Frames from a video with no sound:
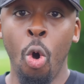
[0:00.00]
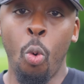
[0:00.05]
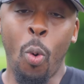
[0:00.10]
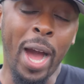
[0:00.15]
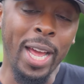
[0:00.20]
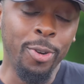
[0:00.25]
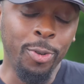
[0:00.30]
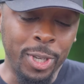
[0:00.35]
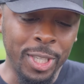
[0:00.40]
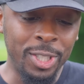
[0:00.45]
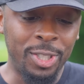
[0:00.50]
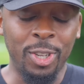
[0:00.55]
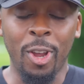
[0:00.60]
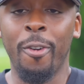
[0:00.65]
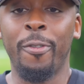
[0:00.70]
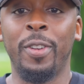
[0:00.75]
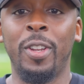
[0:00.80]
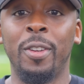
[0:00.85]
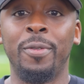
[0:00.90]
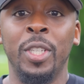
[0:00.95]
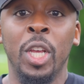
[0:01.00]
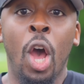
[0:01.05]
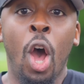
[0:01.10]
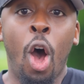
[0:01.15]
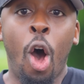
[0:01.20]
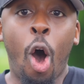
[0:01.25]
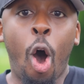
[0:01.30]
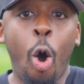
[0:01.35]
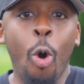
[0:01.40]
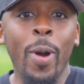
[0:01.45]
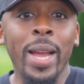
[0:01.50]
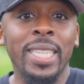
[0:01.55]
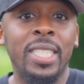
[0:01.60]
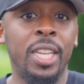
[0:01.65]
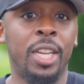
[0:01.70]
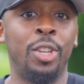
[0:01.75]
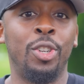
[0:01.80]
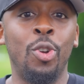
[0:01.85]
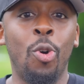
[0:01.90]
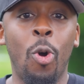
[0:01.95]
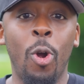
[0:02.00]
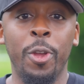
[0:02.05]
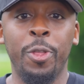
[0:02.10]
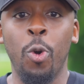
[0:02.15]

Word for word: Why do conservatives always ignore